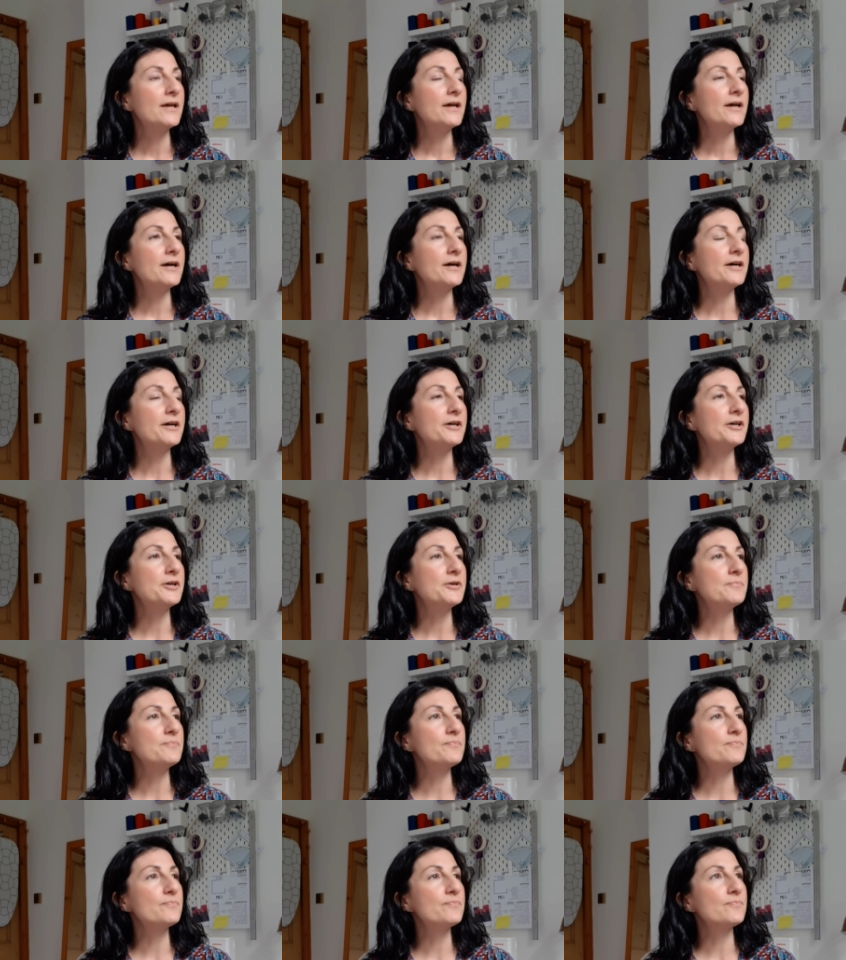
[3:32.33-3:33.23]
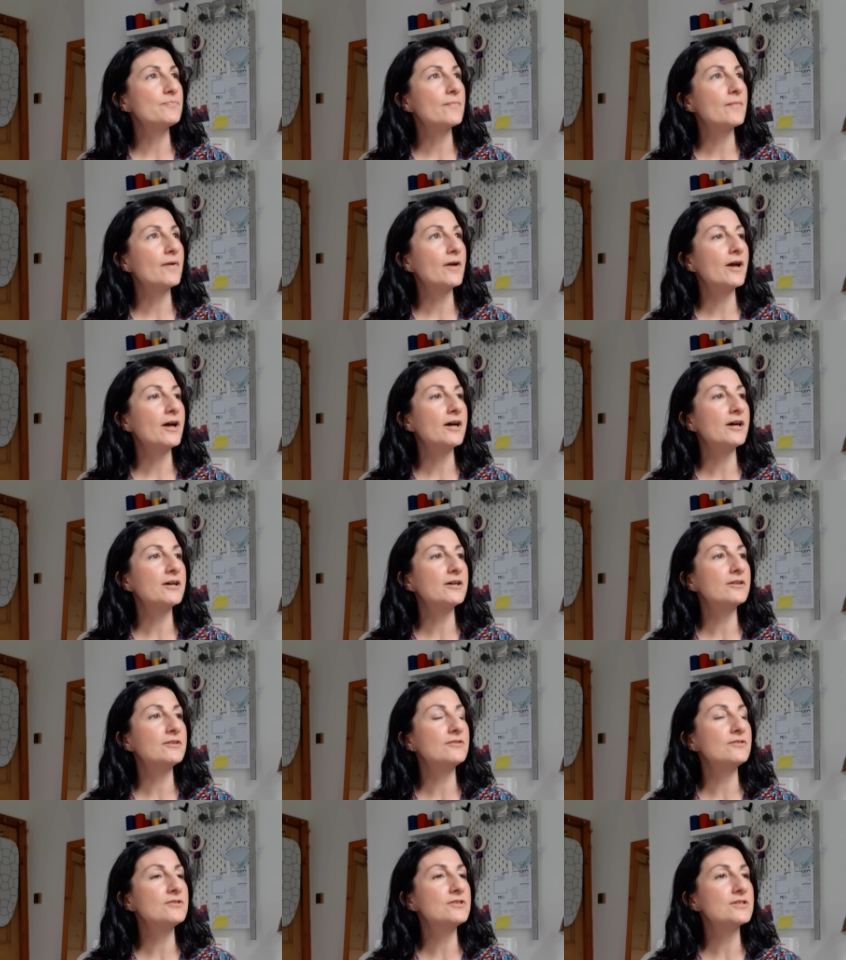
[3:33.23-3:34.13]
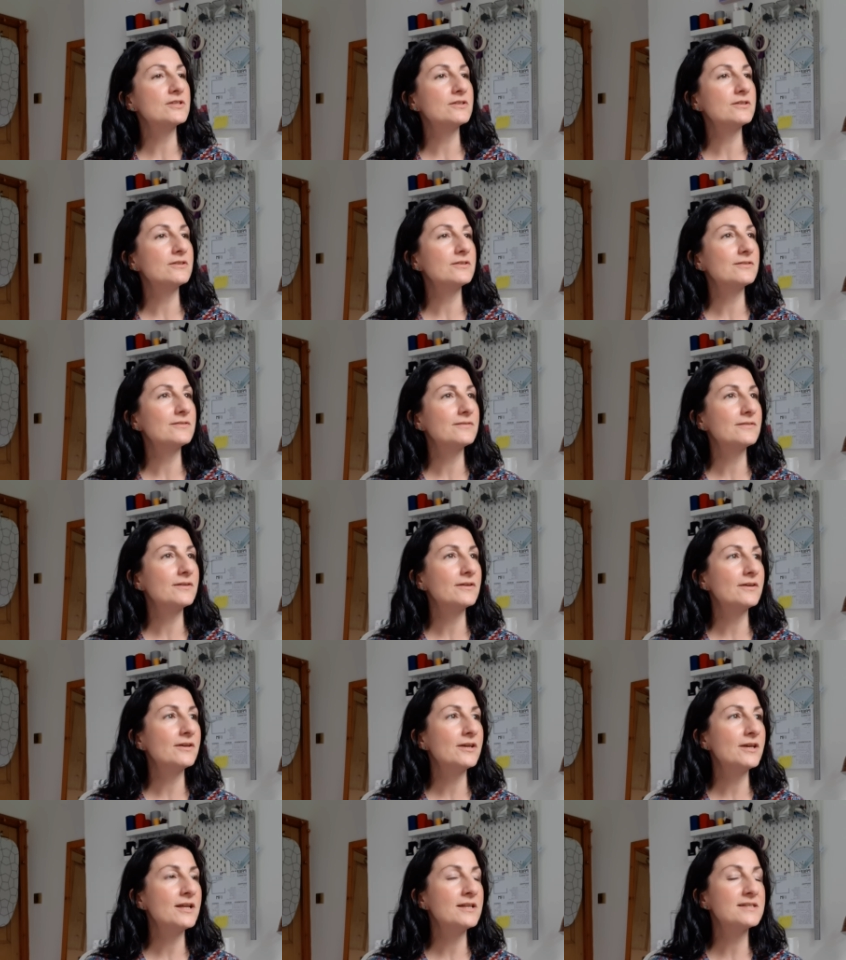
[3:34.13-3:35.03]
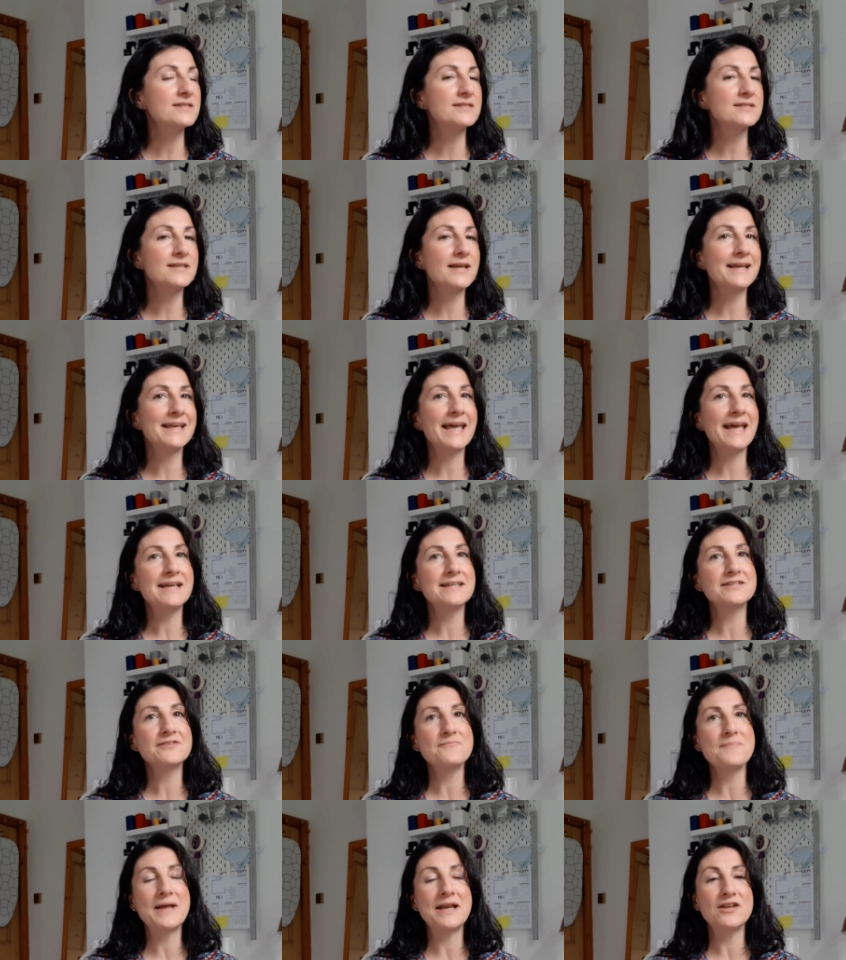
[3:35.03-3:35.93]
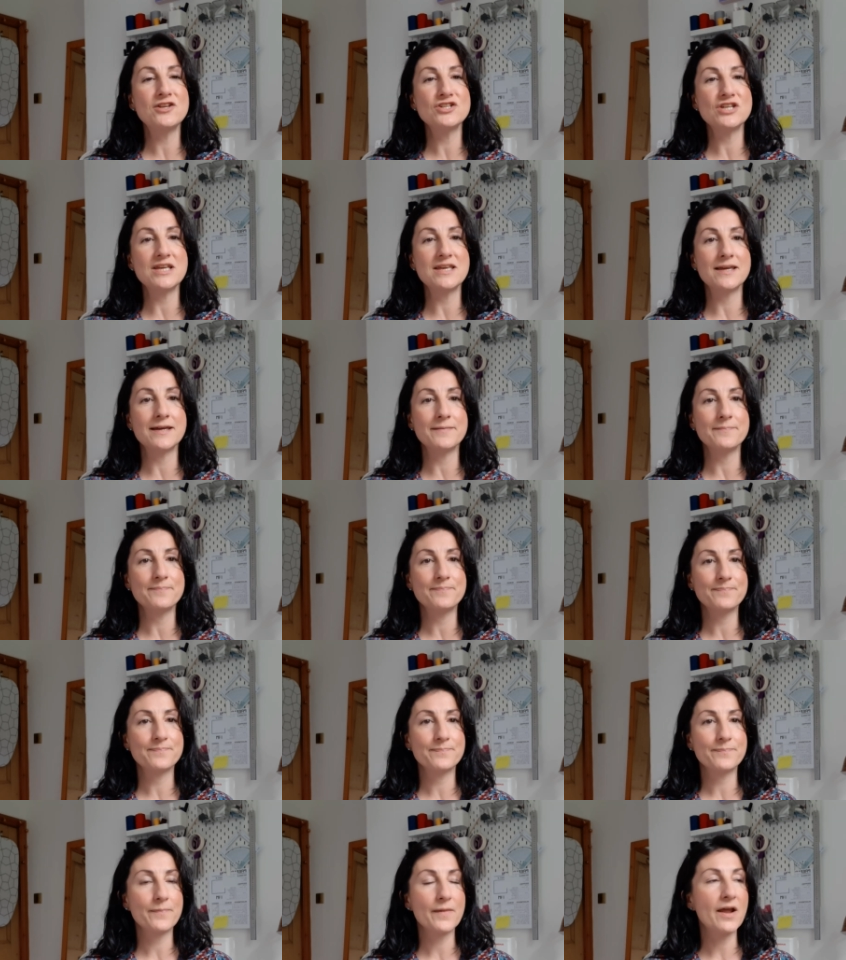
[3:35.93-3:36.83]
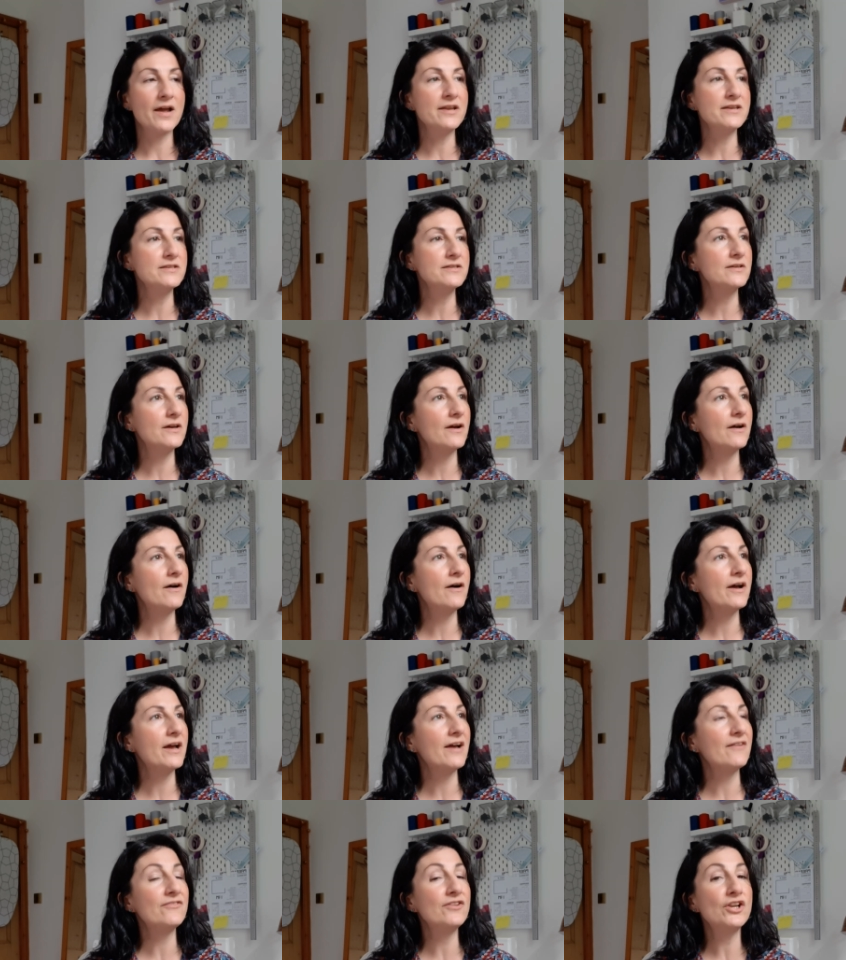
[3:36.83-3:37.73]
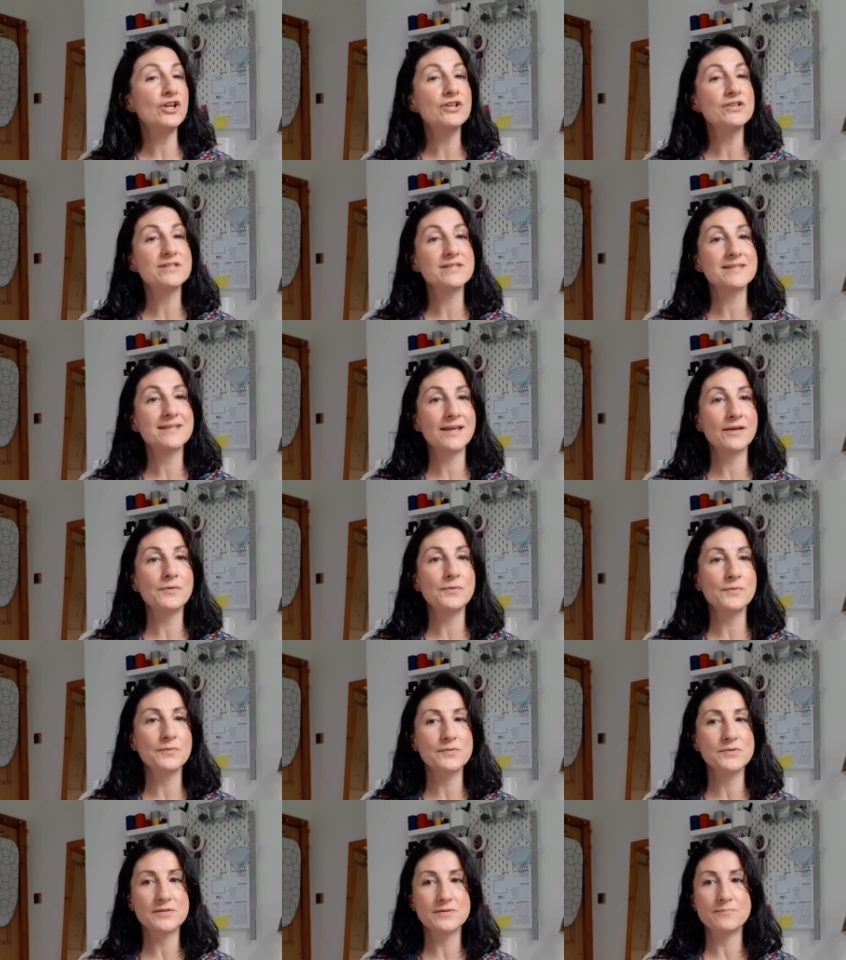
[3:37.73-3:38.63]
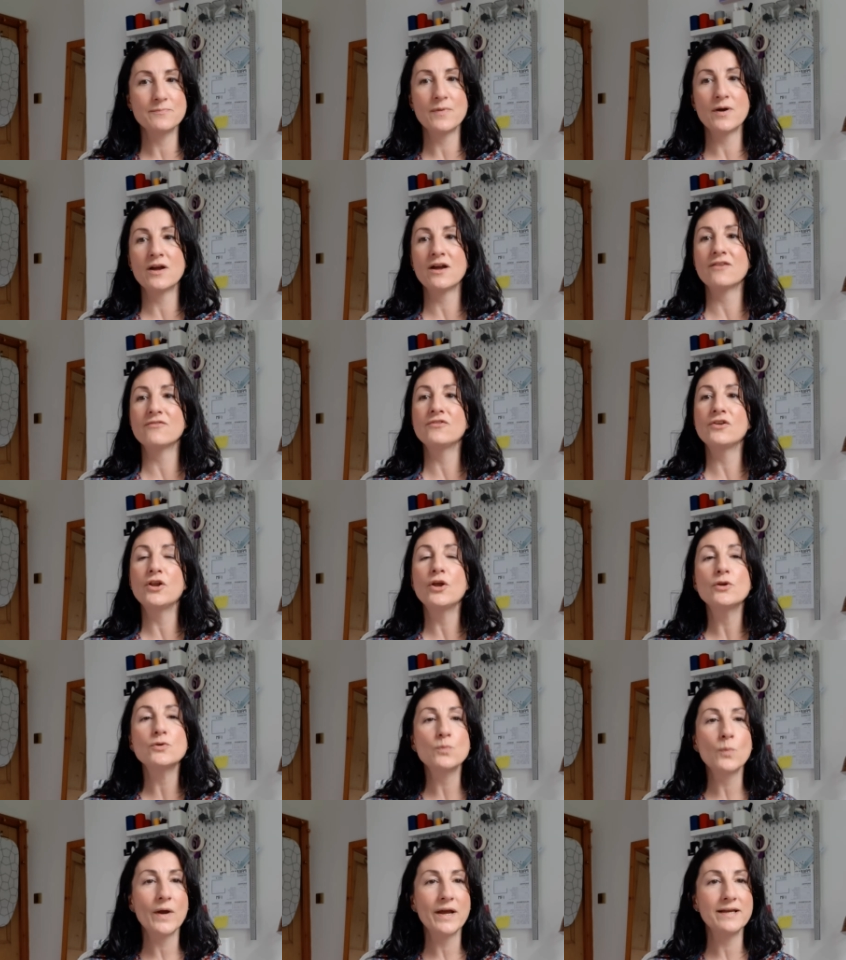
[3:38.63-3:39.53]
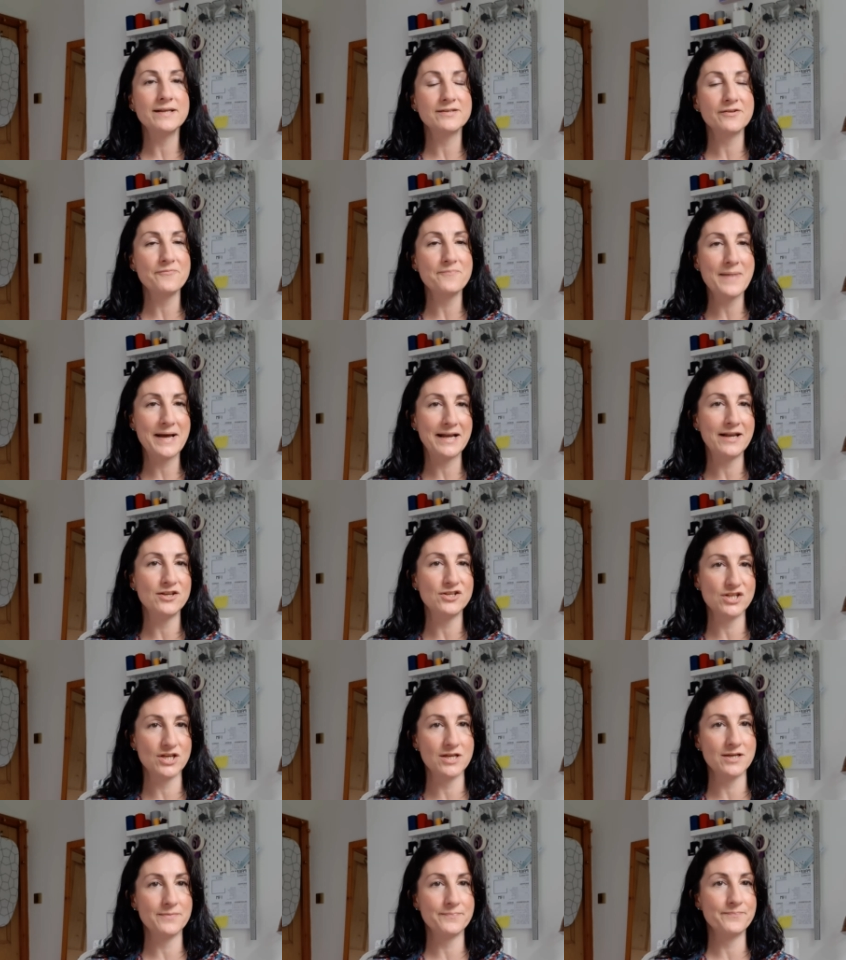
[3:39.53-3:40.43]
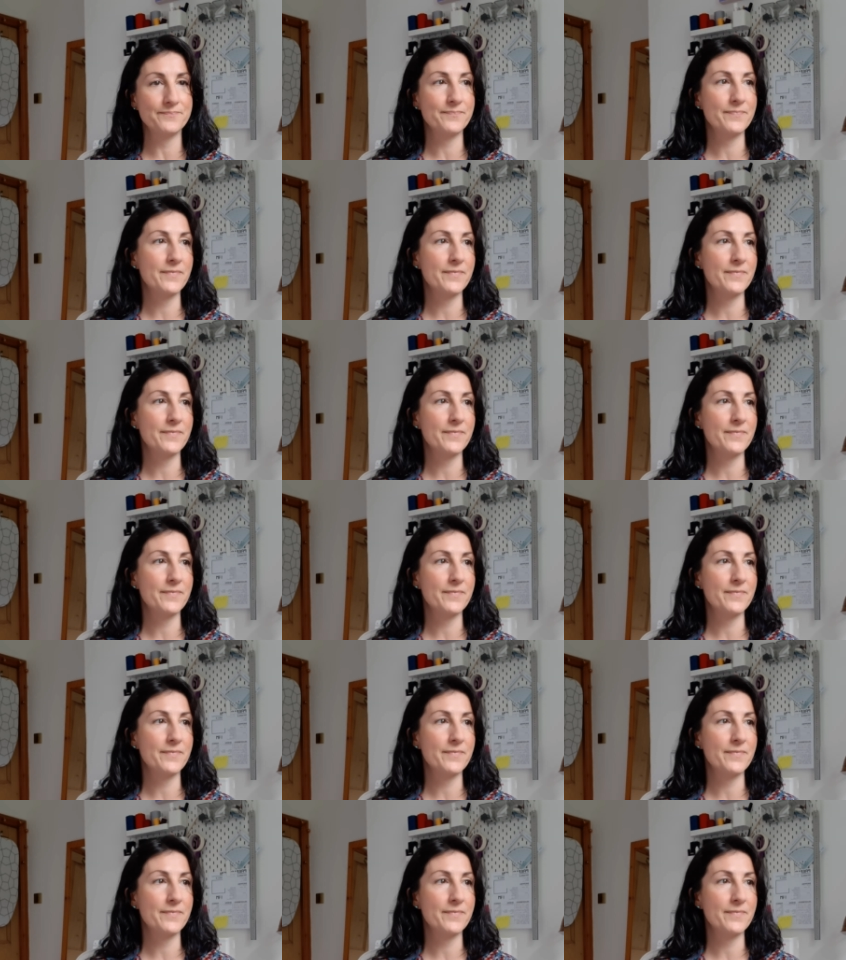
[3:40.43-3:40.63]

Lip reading: and it's a case of managing it. And I have learnt skills, I have learnt ways of managing